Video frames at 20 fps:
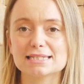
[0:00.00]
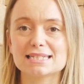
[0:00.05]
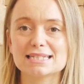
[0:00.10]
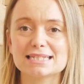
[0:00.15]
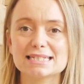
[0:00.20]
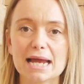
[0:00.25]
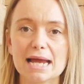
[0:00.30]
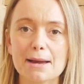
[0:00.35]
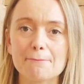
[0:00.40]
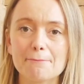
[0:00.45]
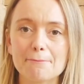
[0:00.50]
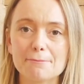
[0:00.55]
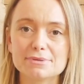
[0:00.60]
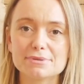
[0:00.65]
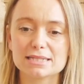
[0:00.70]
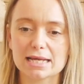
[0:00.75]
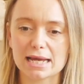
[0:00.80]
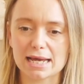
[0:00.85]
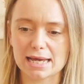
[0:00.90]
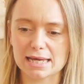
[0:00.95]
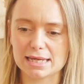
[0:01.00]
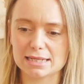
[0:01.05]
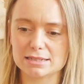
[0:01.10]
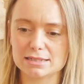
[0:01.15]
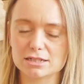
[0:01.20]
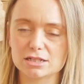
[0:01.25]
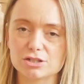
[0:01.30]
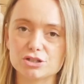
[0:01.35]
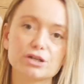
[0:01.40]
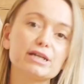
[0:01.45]
stamps
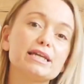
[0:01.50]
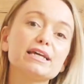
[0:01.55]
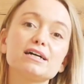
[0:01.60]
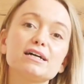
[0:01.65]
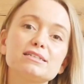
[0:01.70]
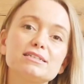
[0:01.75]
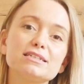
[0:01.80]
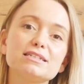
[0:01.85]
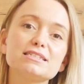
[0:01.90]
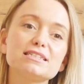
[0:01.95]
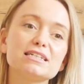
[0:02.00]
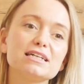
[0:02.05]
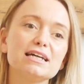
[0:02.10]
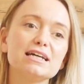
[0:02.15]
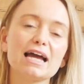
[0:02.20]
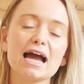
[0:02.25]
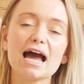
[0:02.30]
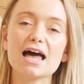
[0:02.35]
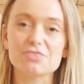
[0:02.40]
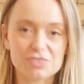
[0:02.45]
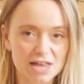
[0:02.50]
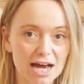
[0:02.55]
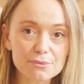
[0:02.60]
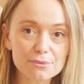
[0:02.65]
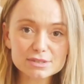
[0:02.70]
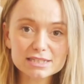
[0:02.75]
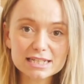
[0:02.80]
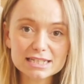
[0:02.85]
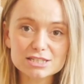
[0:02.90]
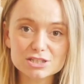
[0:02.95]
and cookie cutters, and that
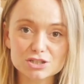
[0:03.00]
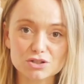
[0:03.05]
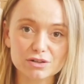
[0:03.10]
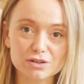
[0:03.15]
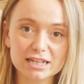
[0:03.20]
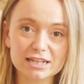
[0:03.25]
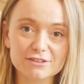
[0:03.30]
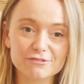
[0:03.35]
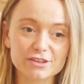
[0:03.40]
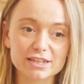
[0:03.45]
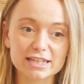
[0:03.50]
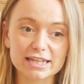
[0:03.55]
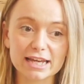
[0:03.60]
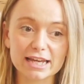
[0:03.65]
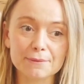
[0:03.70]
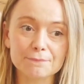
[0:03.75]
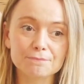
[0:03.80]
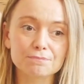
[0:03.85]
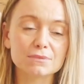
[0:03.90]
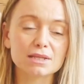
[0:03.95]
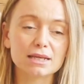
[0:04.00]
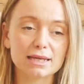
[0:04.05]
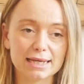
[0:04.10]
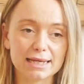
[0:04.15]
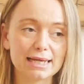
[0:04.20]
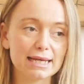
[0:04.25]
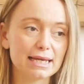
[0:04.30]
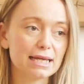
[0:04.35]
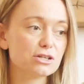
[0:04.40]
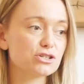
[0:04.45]
was his stocking for the year.
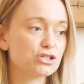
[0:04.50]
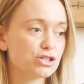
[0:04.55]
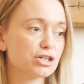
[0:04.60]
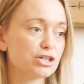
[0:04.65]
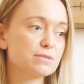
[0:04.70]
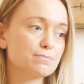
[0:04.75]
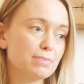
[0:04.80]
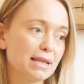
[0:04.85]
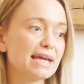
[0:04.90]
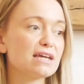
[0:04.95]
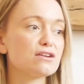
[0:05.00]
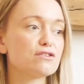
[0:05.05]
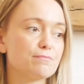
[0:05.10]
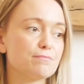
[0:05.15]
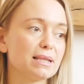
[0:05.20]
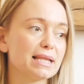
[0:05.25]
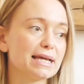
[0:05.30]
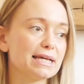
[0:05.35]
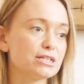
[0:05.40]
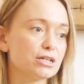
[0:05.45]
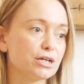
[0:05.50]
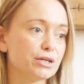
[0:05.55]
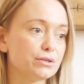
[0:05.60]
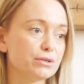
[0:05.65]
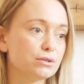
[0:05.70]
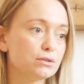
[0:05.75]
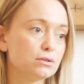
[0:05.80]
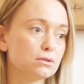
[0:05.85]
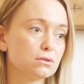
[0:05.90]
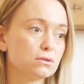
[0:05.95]
He just played with
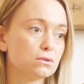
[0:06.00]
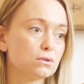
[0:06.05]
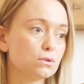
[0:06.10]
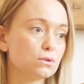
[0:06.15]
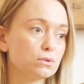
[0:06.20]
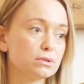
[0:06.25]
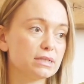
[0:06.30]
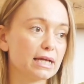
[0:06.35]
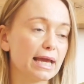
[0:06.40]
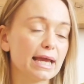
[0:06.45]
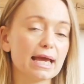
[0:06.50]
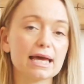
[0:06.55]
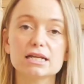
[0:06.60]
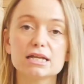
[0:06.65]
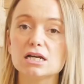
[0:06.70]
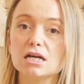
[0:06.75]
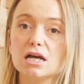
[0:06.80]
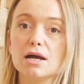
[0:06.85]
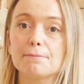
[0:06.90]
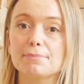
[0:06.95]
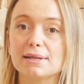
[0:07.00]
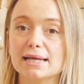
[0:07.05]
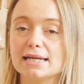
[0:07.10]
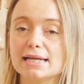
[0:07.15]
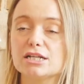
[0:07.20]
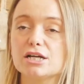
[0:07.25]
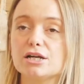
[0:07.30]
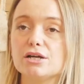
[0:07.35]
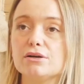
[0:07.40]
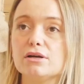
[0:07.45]
Play-Doh all day, and
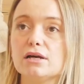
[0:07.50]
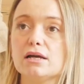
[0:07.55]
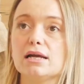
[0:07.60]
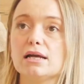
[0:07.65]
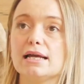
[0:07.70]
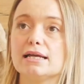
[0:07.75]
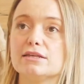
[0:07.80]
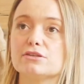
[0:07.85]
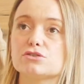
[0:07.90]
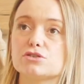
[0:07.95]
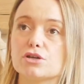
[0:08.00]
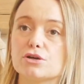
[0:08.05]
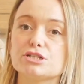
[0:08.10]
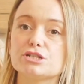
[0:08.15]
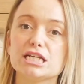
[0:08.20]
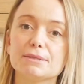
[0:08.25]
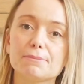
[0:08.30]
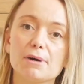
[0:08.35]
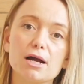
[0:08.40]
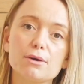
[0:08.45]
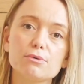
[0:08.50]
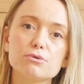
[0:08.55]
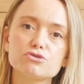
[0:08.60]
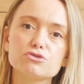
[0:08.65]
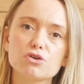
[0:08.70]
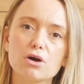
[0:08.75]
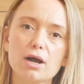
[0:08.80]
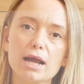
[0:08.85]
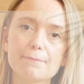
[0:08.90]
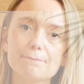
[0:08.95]
Play-Doh is so cheap. I will
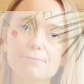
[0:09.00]
try